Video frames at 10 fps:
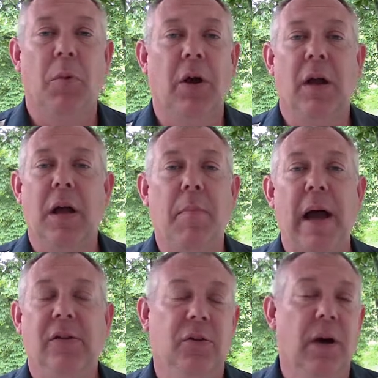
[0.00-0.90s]
we're going to come
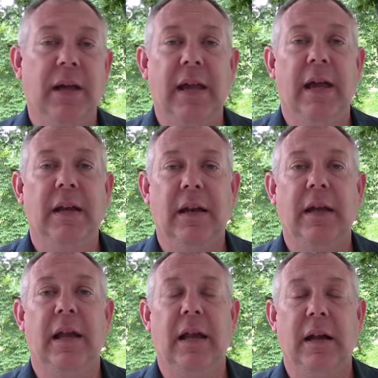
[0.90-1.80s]
back to again and
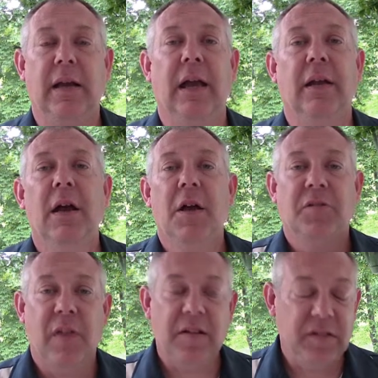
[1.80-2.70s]
again and again.
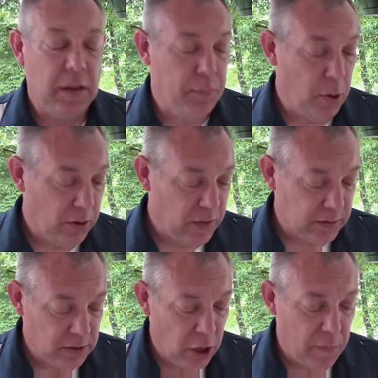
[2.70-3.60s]
So that's the important
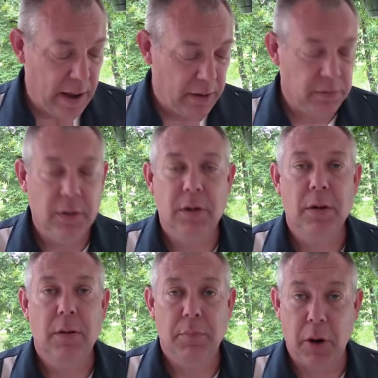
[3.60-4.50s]
thing to know about
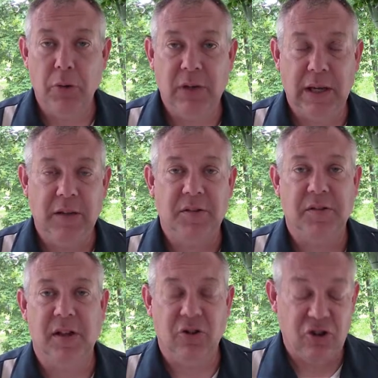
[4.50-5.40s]
proteins
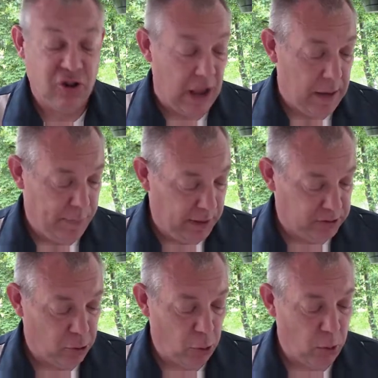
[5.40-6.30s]
is that shape
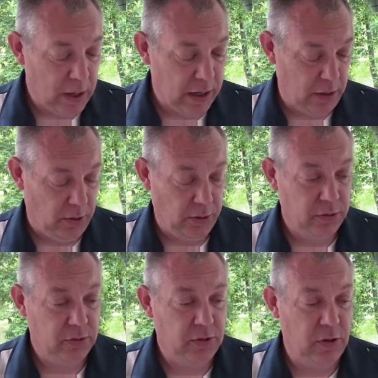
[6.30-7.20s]
is critical
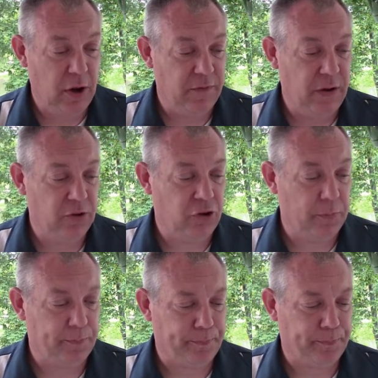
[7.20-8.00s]
to their function.